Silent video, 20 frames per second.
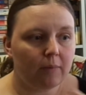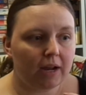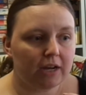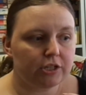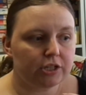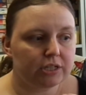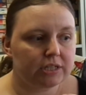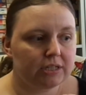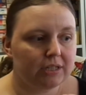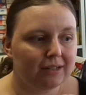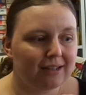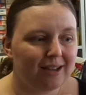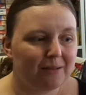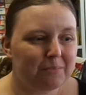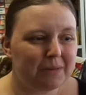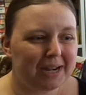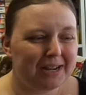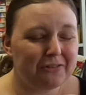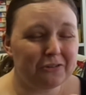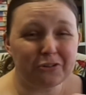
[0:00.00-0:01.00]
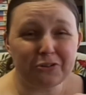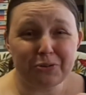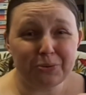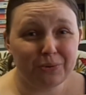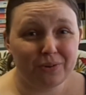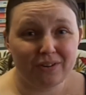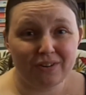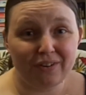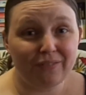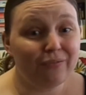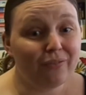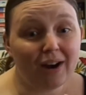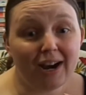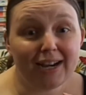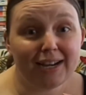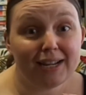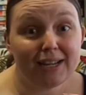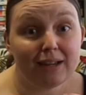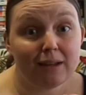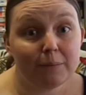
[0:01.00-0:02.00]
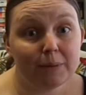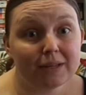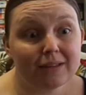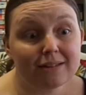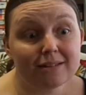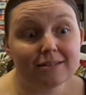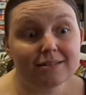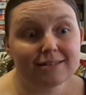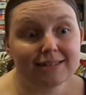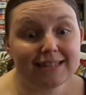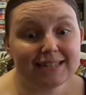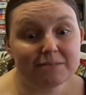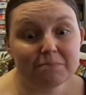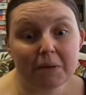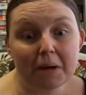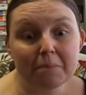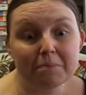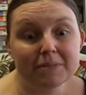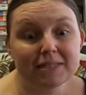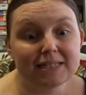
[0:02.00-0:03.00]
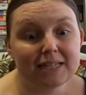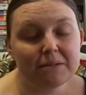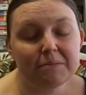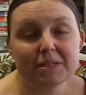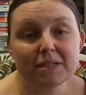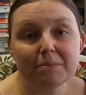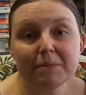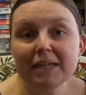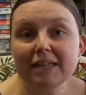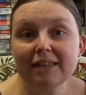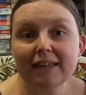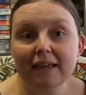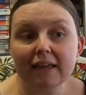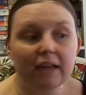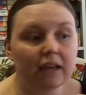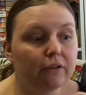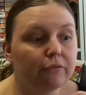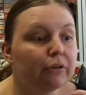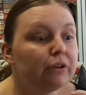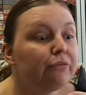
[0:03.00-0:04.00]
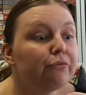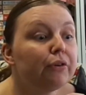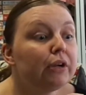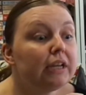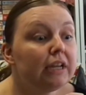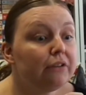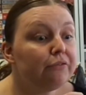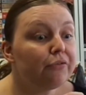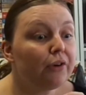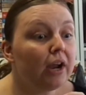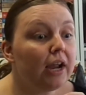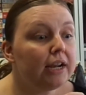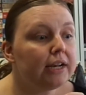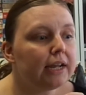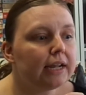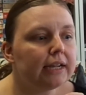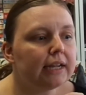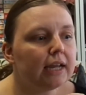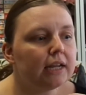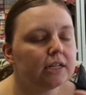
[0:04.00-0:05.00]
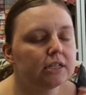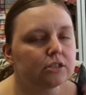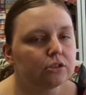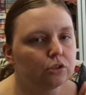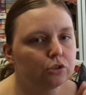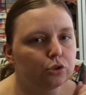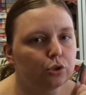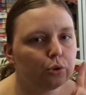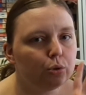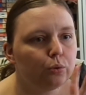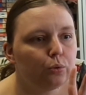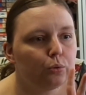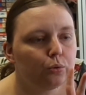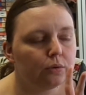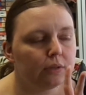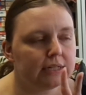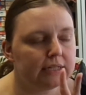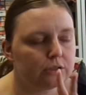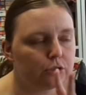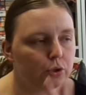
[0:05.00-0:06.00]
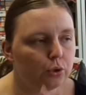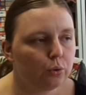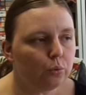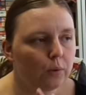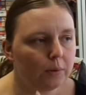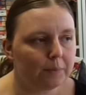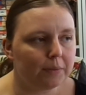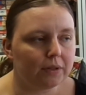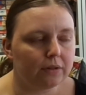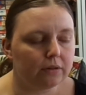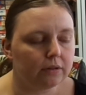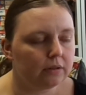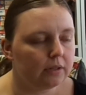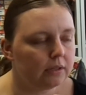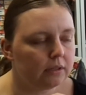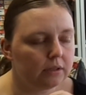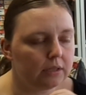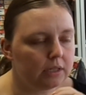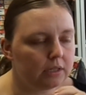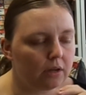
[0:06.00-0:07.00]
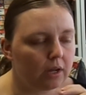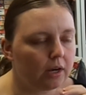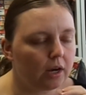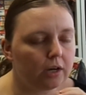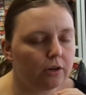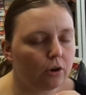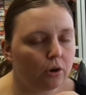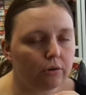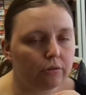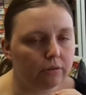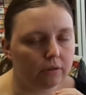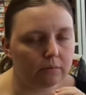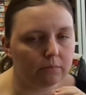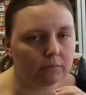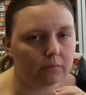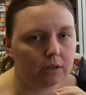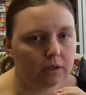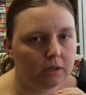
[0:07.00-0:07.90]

I just think I might not do it on a Friday because these mums seem to be there every freaking Friday, and it's these two women, and I know them.